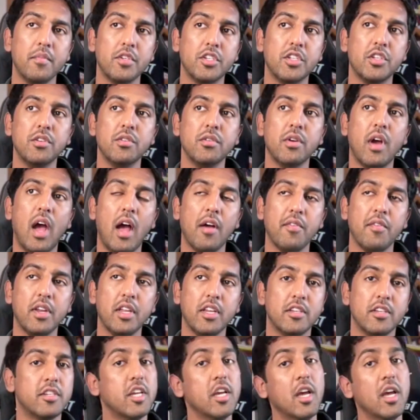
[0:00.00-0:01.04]
do you have
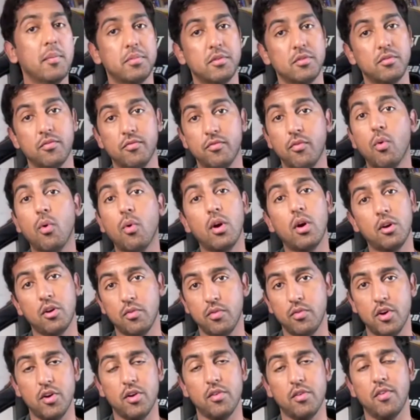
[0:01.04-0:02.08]
any tips for
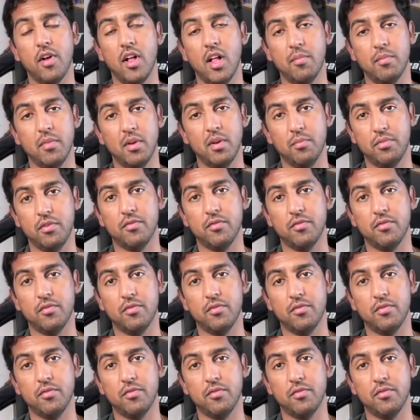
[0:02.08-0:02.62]
career development